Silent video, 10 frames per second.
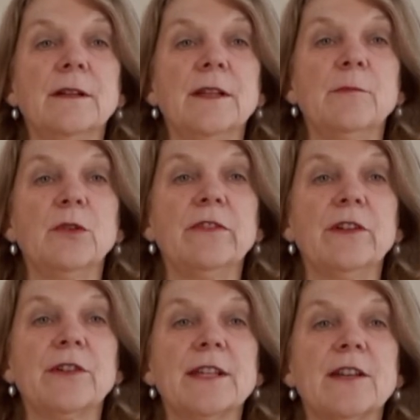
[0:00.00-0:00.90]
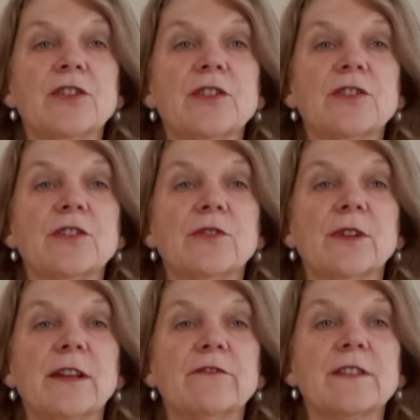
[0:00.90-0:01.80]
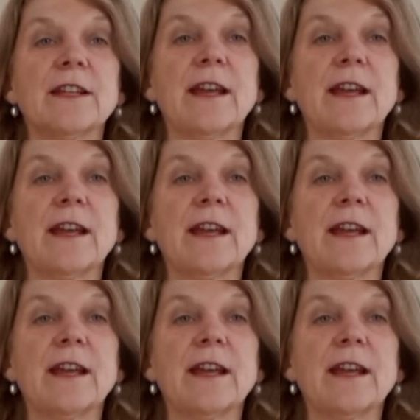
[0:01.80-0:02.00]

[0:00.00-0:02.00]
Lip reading: And then moving your attention to your left